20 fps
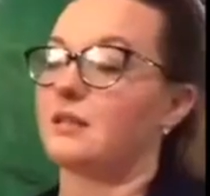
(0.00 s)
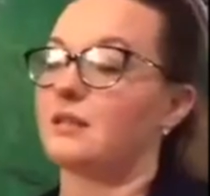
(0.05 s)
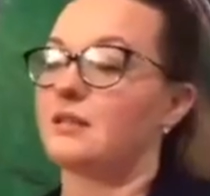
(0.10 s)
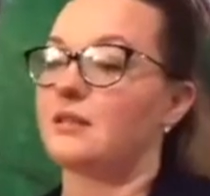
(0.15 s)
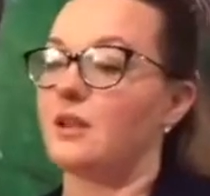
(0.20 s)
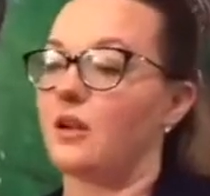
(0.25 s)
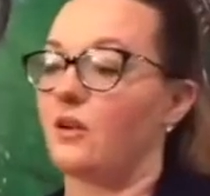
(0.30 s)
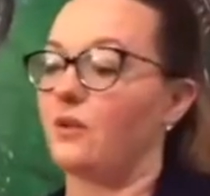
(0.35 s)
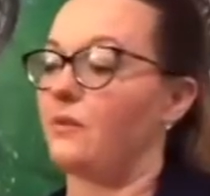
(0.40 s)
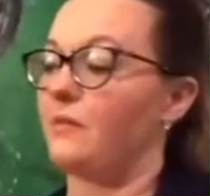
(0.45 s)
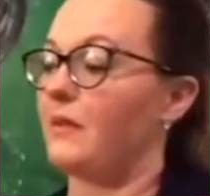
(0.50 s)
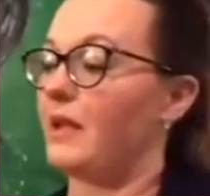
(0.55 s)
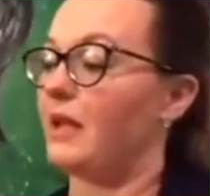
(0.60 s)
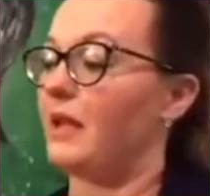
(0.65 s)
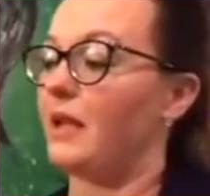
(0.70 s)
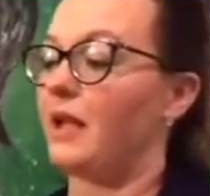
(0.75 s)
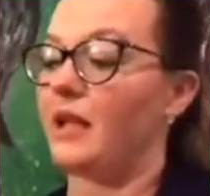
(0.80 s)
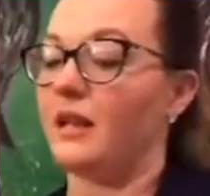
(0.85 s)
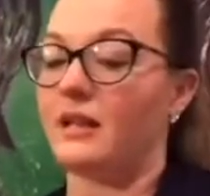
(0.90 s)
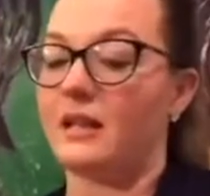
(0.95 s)
So
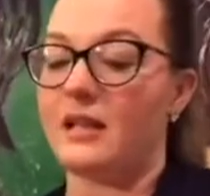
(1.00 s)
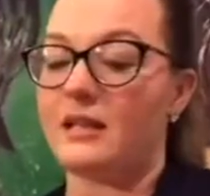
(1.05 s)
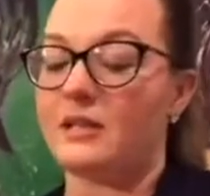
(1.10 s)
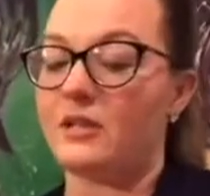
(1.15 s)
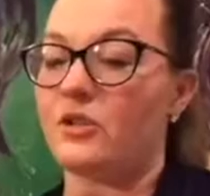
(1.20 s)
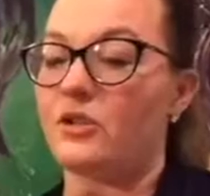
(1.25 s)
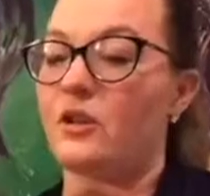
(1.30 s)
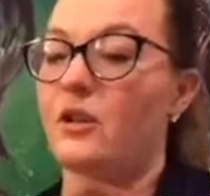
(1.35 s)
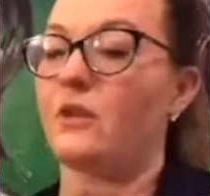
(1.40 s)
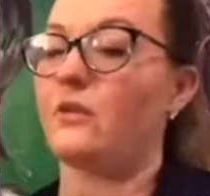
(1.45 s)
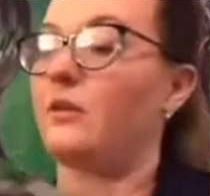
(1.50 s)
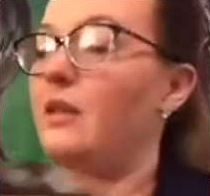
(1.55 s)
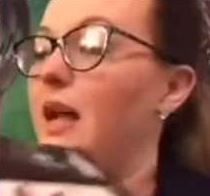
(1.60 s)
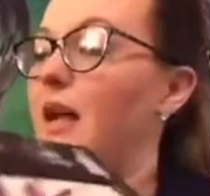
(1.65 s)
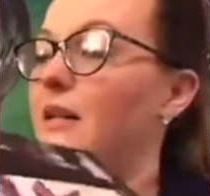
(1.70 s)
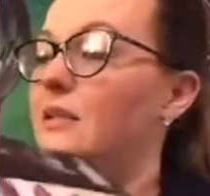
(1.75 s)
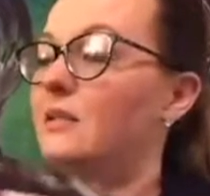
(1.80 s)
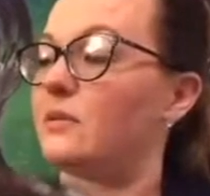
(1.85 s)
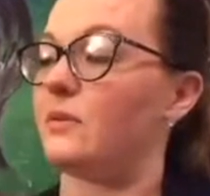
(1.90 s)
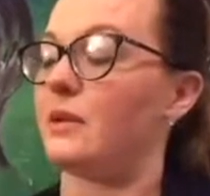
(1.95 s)
again, let's show
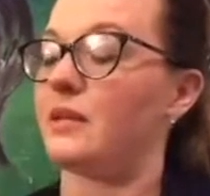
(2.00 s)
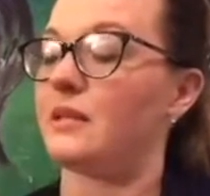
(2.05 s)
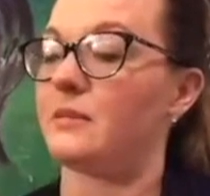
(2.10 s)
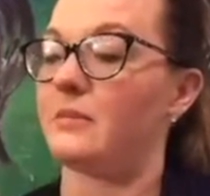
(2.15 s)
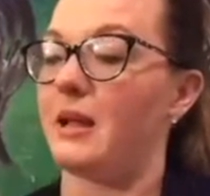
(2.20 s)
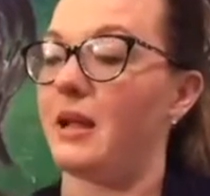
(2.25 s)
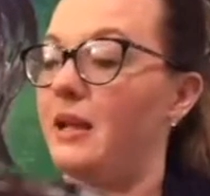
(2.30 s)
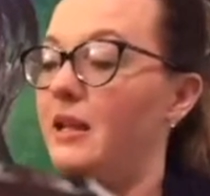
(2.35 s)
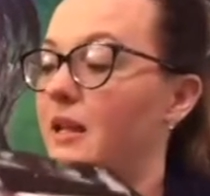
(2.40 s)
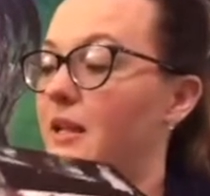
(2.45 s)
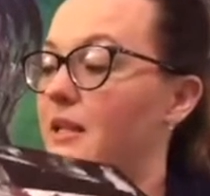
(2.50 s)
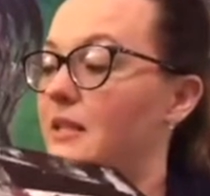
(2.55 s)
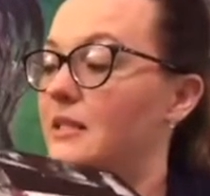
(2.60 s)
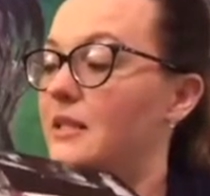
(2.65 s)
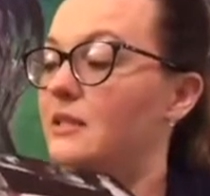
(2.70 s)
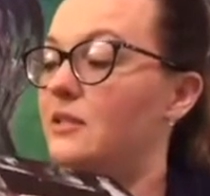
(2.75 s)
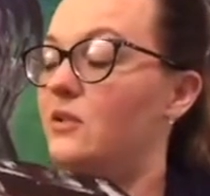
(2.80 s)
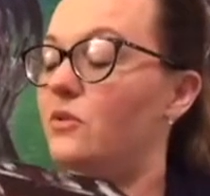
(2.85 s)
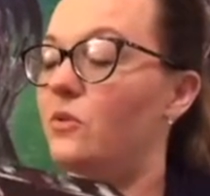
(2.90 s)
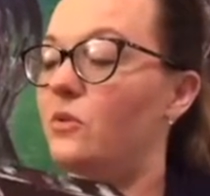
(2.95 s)
last week's painting, because
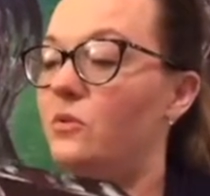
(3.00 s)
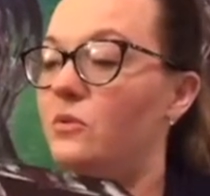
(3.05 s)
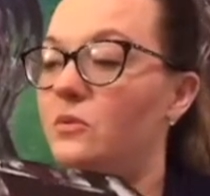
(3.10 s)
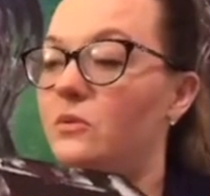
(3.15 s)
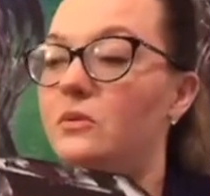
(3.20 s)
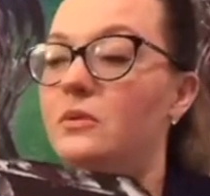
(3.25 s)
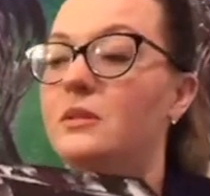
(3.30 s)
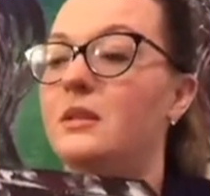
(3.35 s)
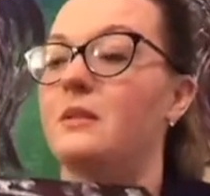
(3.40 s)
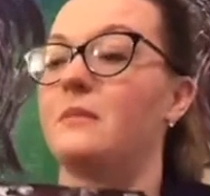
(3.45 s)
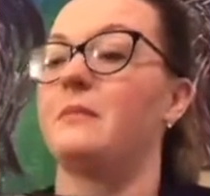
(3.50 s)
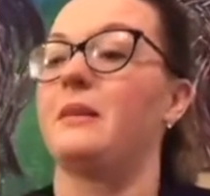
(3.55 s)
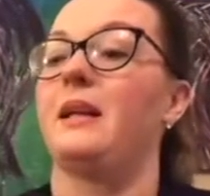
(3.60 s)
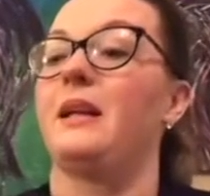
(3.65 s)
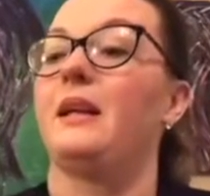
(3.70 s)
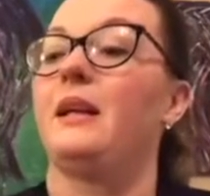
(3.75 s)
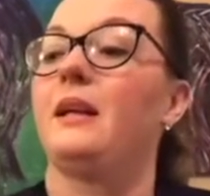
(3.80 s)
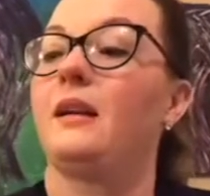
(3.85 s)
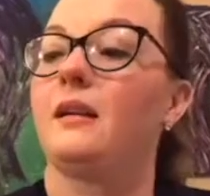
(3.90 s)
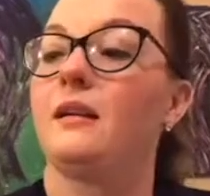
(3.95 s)
it's cool to
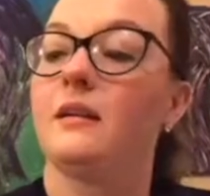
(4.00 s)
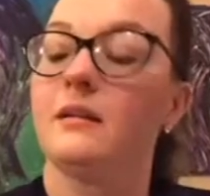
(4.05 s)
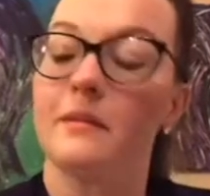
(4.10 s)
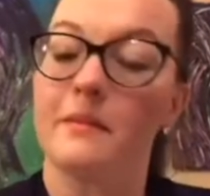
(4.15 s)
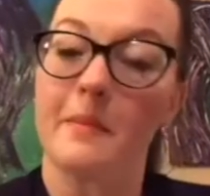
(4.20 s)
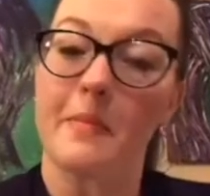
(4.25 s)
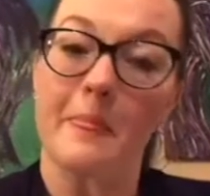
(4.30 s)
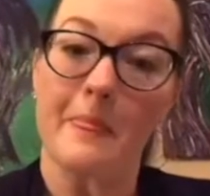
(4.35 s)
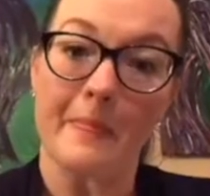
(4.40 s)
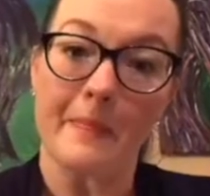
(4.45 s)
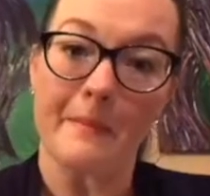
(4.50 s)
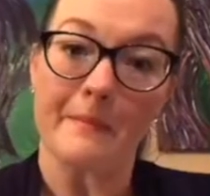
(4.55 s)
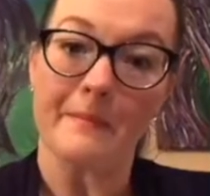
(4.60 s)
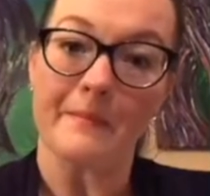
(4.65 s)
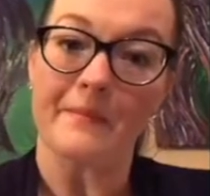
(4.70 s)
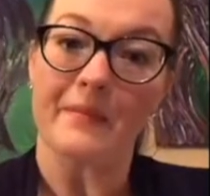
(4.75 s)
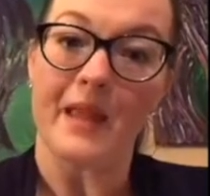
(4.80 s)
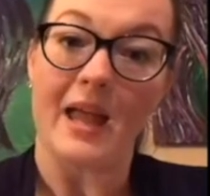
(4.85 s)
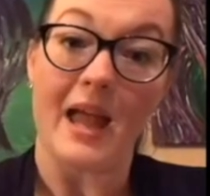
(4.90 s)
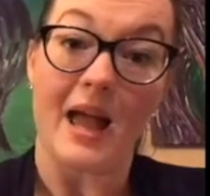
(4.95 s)
me
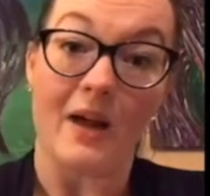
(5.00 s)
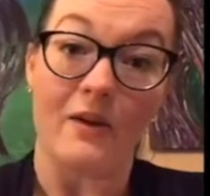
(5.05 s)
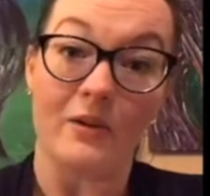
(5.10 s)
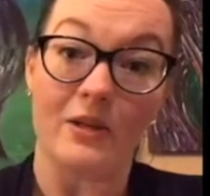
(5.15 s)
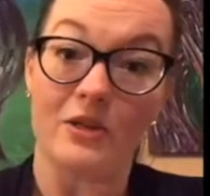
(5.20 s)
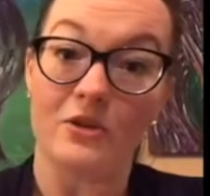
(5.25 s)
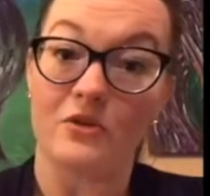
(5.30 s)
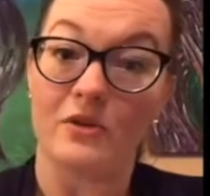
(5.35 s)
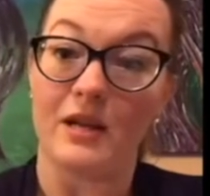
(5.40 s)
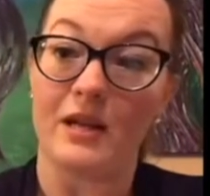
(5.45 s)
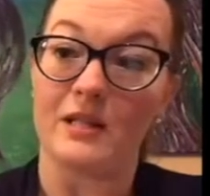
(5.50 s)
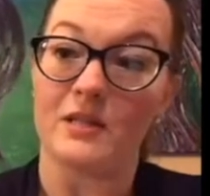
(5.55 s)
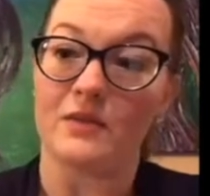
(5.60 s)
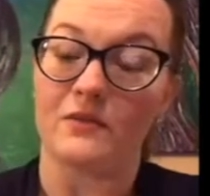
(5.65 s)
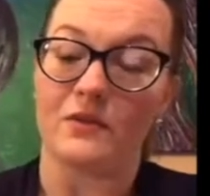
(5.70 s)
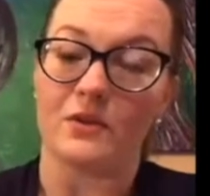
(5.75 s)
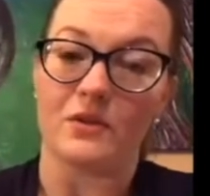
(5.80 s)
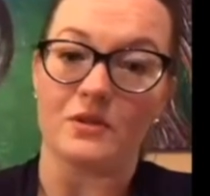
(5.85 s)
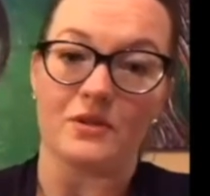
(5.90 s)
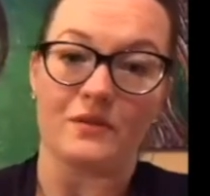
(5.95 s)
how it
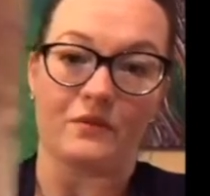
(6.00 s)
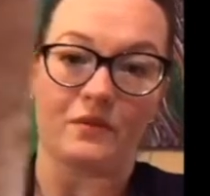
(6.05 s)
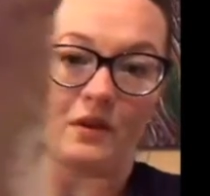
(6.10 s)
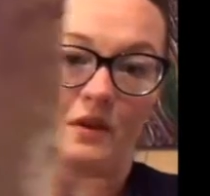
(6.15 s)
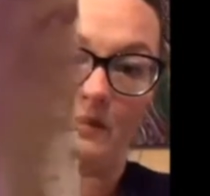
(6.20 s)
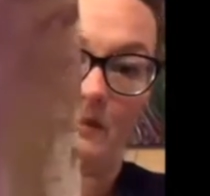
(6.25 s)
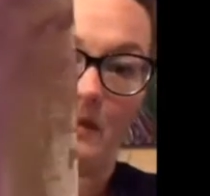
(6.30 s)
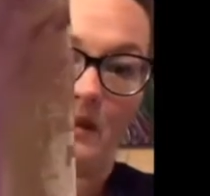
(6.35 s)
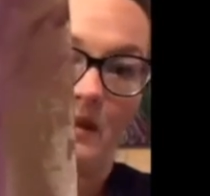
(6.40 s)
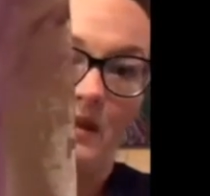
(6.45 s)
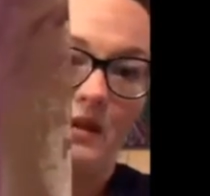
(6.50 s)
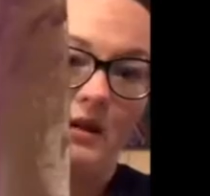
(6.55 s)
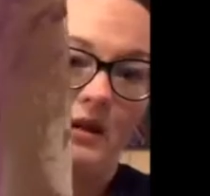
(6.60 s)
transfers from